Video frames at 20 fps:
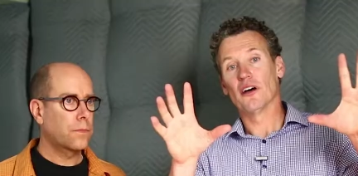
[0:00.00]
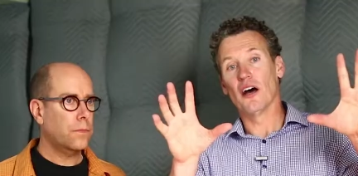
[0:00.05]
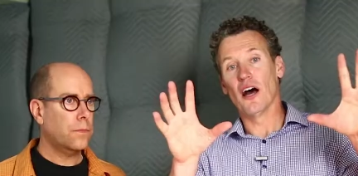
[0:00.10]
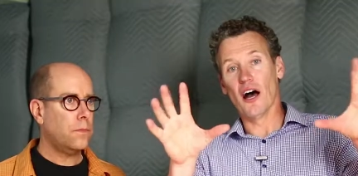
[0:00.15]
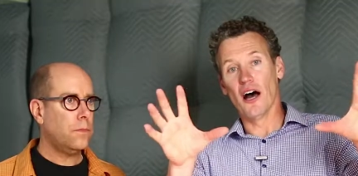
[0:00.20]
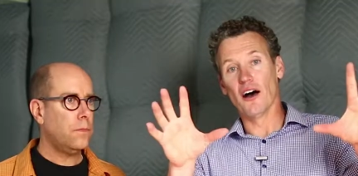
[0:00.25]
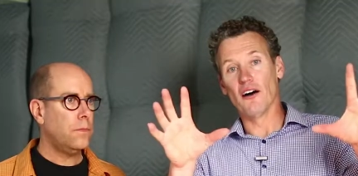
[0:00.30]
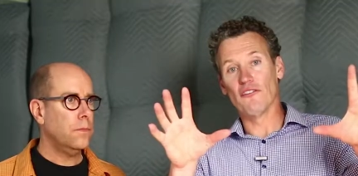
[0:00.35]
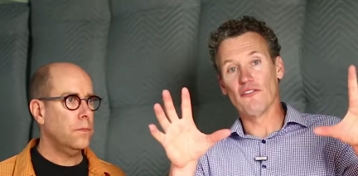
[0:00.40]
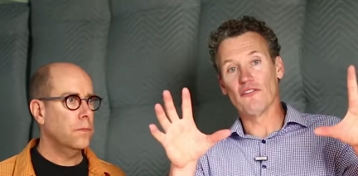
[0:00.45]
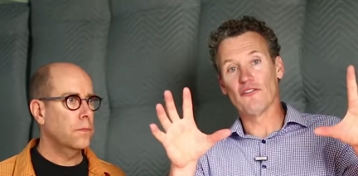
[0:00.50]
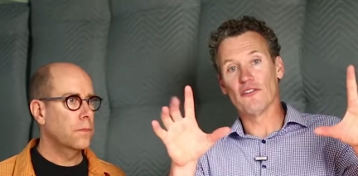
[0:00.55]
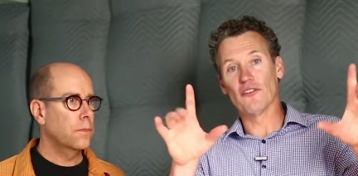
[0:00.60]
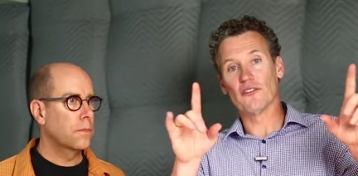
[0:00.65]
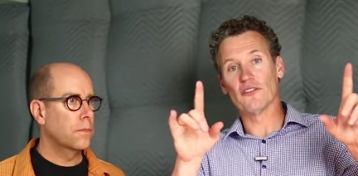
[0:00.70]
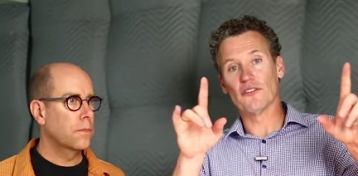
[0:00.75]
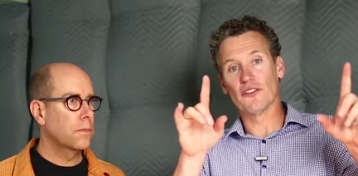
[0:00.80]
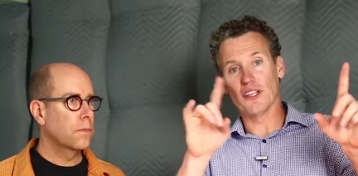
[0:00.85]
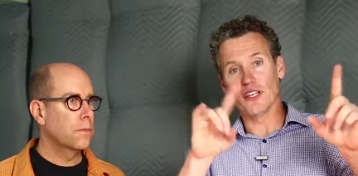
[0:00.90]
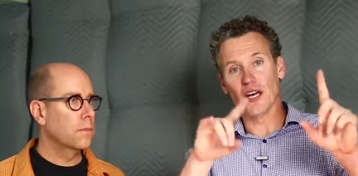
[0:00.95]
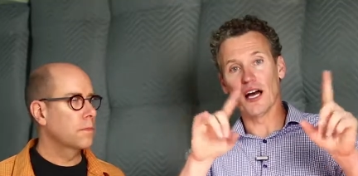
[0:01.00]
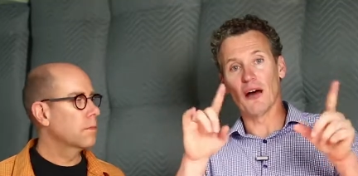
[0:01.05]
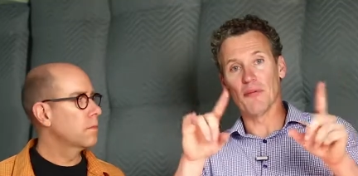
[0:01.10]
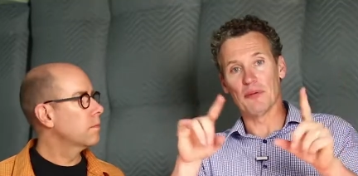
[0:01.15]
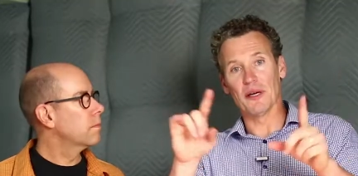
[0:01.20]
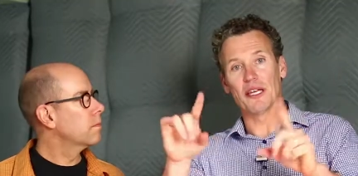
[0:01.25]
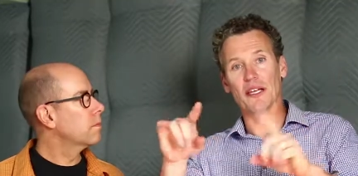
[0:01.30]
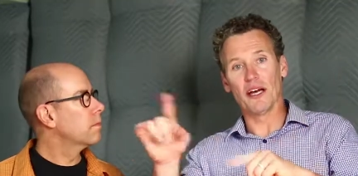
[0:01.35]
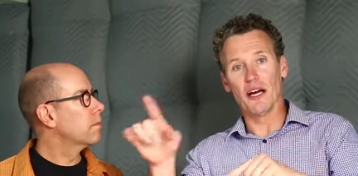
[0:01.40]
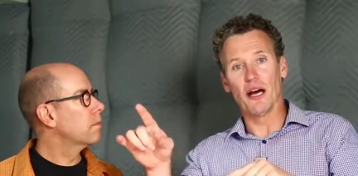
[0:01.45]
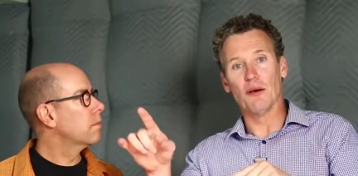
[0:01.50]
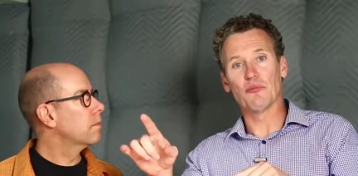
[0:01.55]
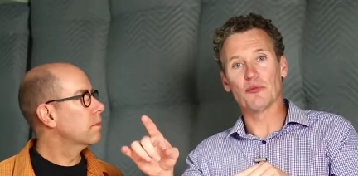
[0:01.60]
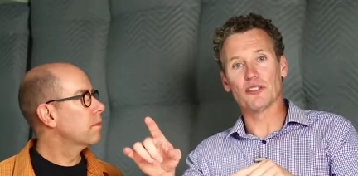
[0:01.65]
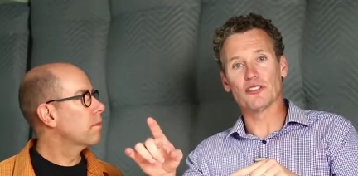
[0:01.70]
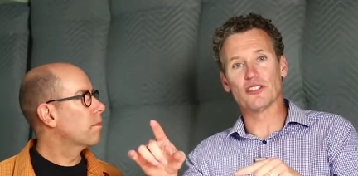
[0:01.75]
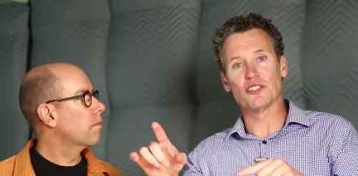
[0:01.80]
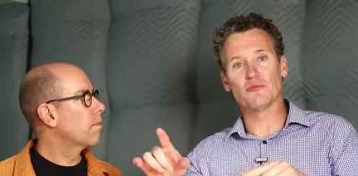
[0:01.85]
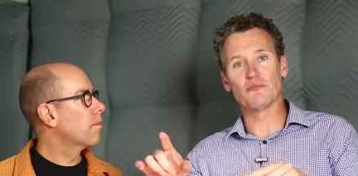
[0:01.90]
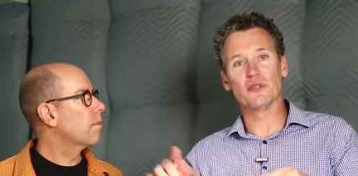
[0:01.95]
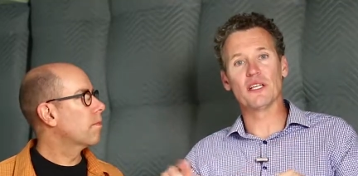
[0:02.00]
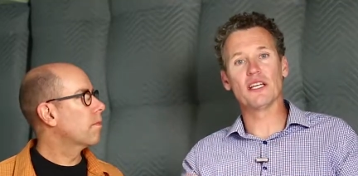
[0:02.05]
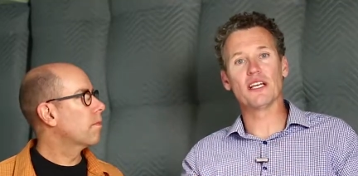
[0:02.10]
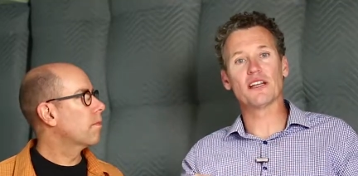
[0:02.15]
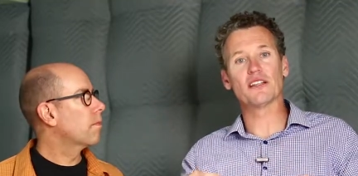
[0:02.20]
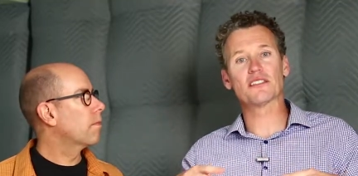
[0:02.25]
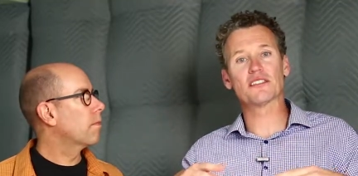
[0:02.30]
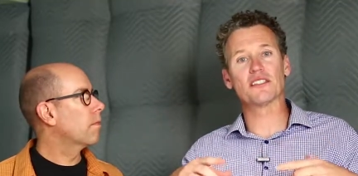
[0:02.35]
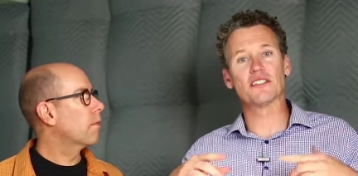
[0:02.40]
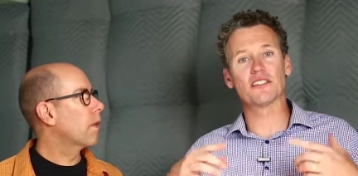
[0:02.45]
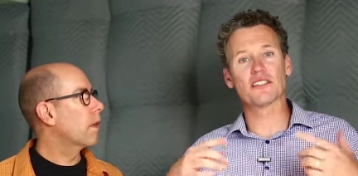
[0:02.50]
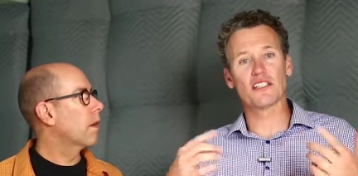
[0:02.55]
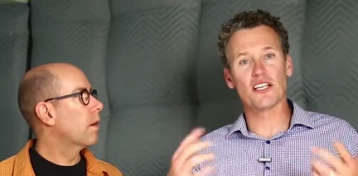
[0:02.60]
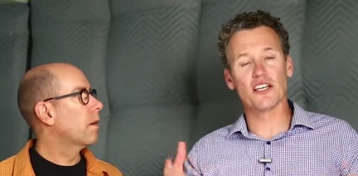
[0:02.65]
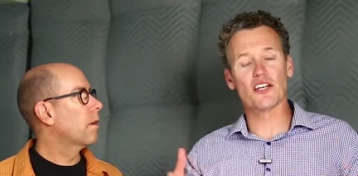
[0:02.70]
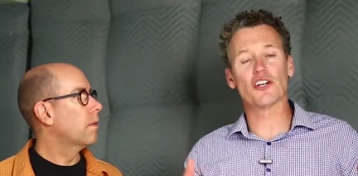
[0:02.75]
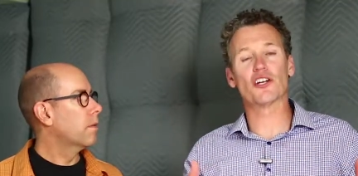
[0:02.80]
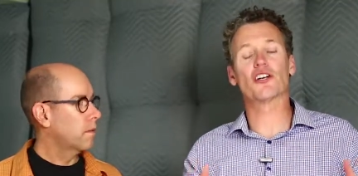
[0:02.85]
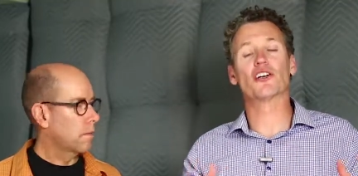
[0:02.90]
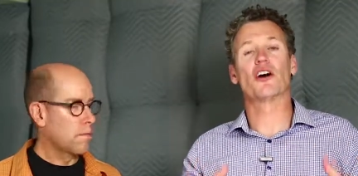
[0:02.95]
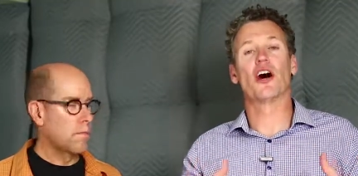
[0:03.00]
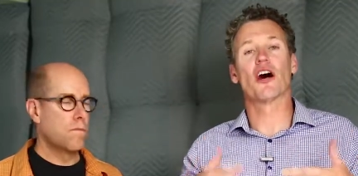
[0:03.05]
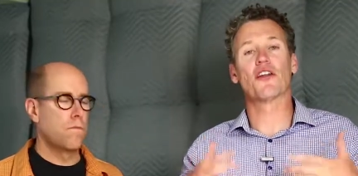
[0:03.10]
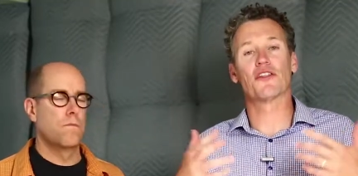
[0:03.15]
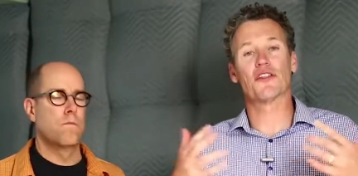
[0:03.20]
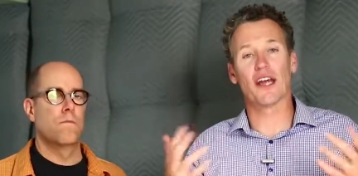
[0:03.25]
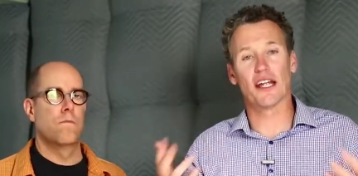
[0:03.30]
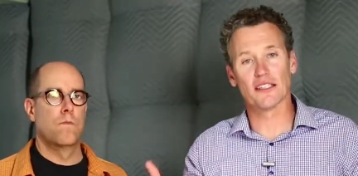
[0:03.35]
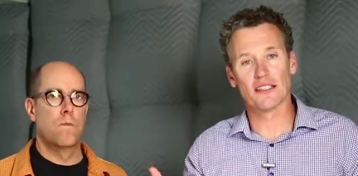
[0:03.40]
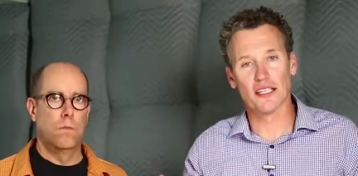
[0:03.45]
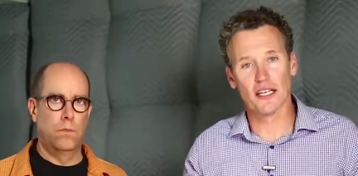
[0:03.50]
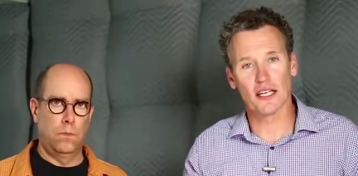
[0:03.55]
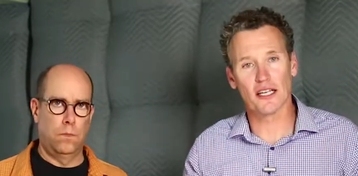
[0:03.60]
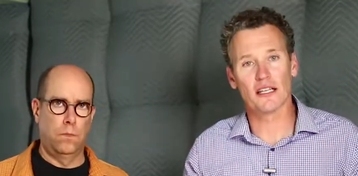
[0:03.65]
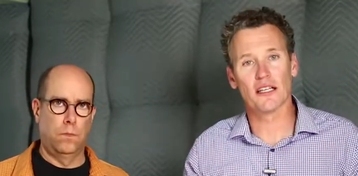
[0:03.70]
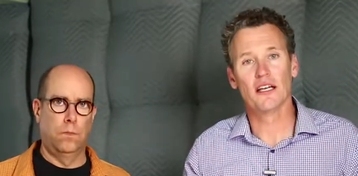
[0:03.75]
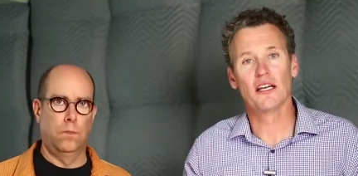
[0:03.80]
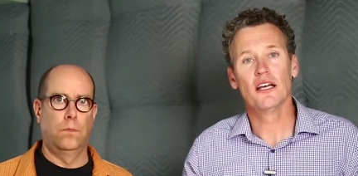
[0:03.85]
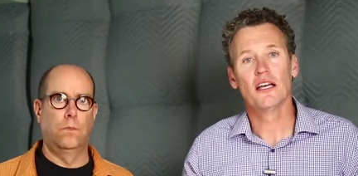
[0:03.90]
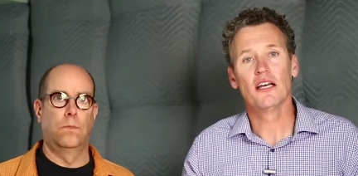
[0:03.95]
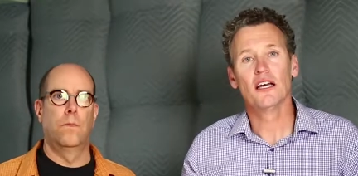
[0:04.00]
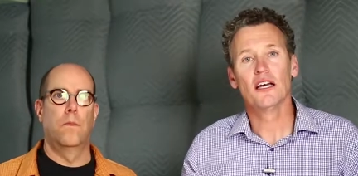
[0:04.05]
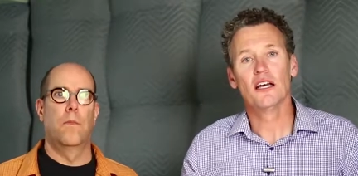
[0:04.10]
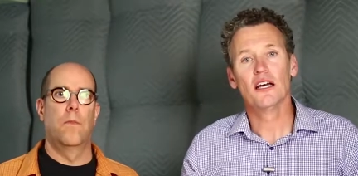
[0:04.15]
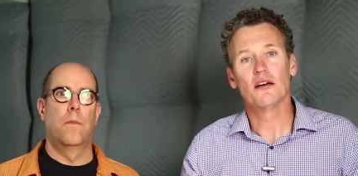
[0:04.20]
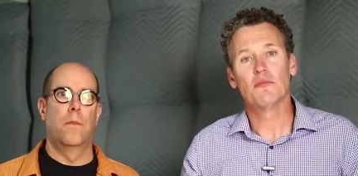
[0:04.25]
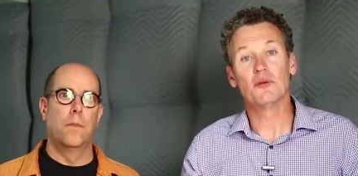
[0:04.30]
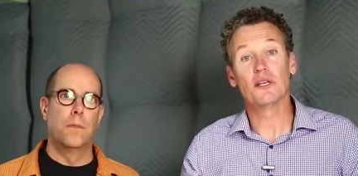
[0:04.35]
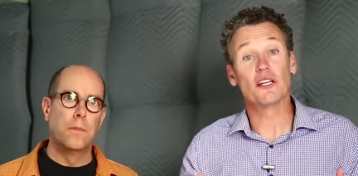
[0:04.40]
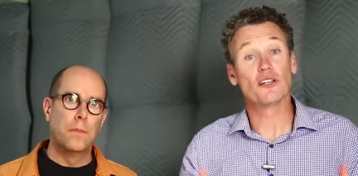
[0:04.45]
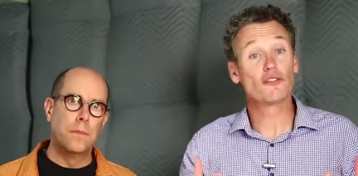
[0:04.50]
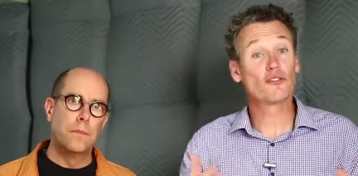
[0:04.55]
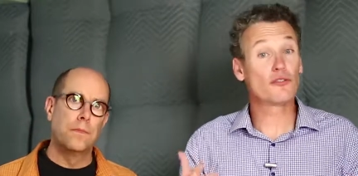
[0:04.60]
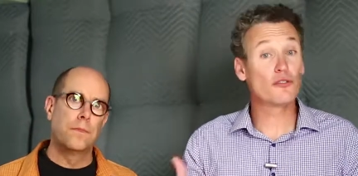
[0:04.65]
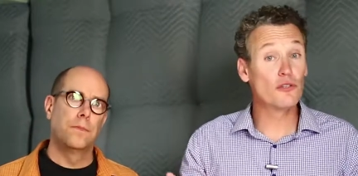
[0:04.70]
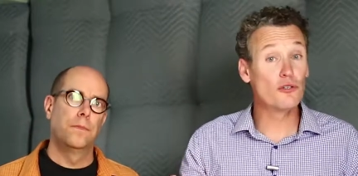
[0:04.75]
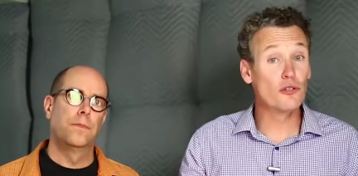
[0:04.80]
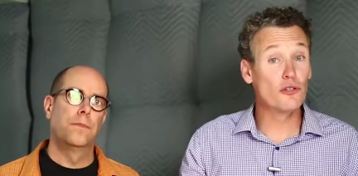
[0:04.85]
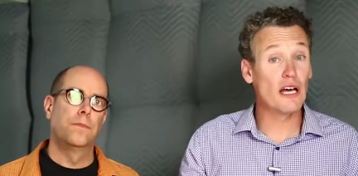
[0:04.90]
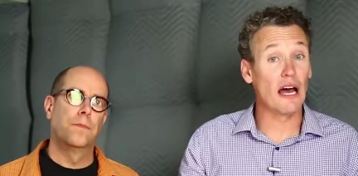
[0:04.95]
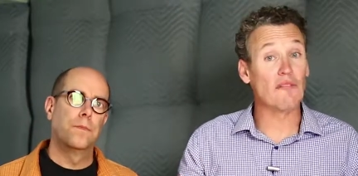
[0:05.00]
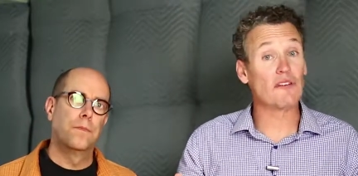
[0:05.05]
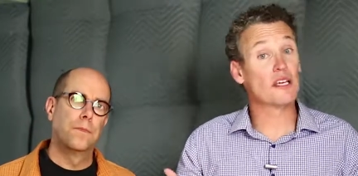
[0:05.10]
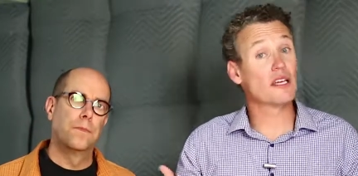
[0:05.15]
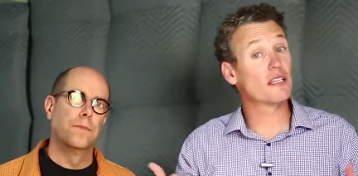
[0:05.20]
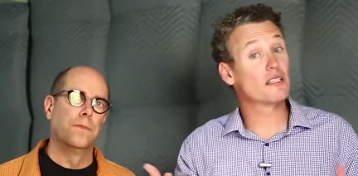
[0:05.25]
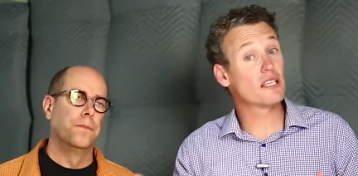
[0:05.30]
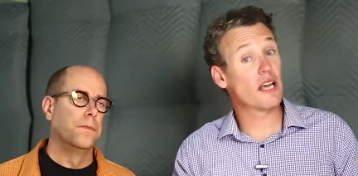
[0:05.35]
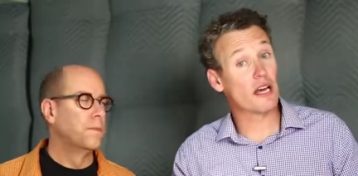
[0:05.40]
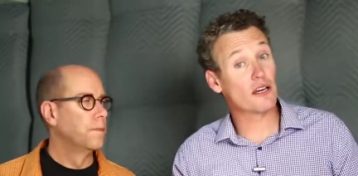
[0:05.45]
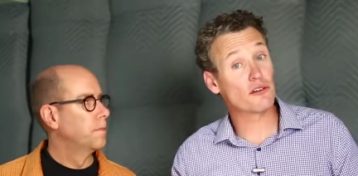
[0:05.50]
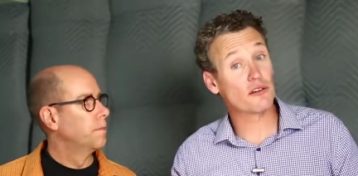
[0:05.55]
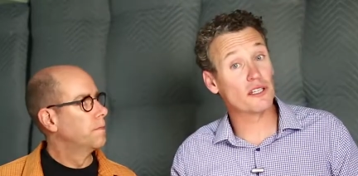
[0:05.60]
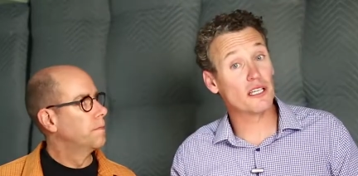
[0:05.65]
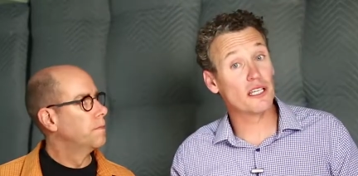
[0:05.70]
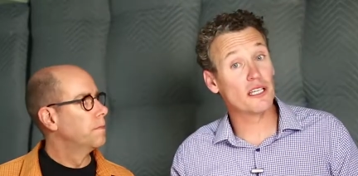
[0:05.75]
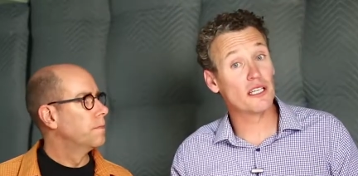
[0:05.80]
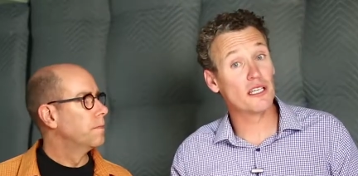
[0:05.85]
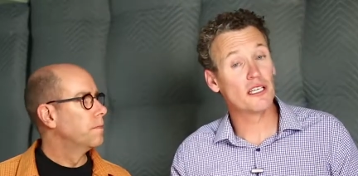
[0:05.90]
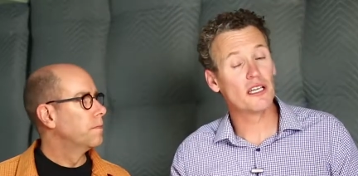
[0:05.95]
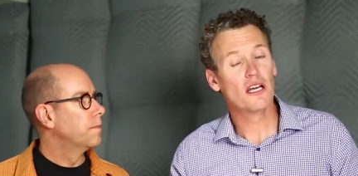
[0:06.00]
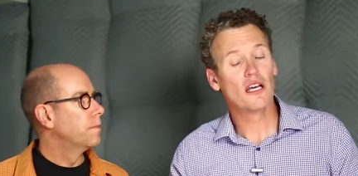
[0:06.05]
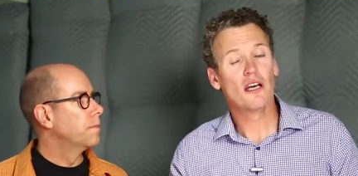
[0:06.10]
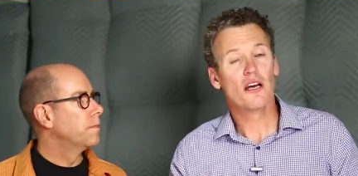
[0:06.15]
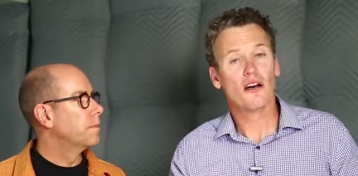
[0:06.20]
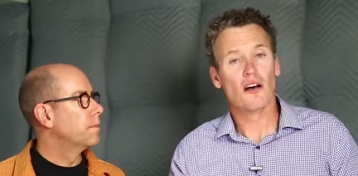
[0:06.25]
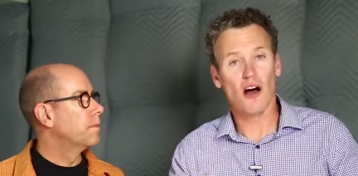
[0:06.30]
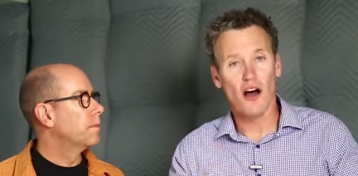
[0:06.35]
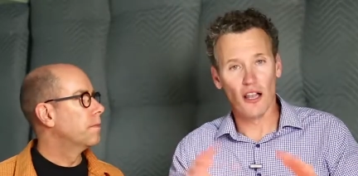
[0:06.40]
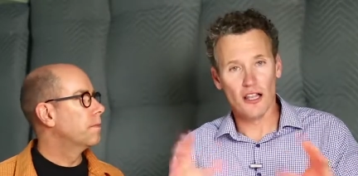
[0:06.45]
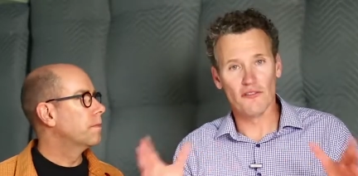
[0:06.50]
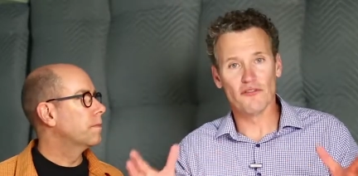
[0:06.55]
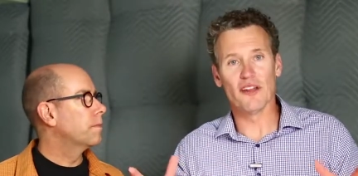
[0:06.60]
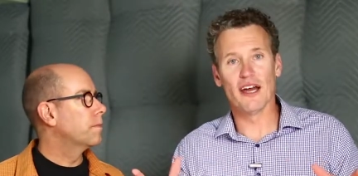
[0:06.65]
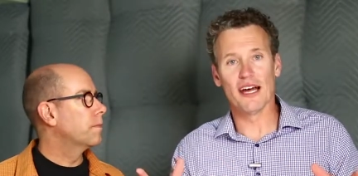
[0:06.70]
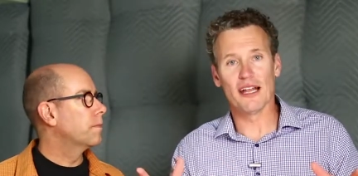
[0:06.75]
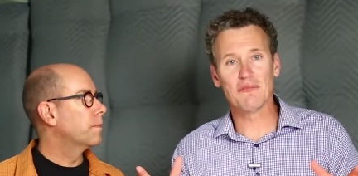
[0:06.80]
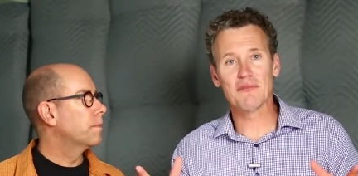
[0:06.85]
Speaker 1: of the up and up, which is being sincere, authentic, being true, having integrity, all of that.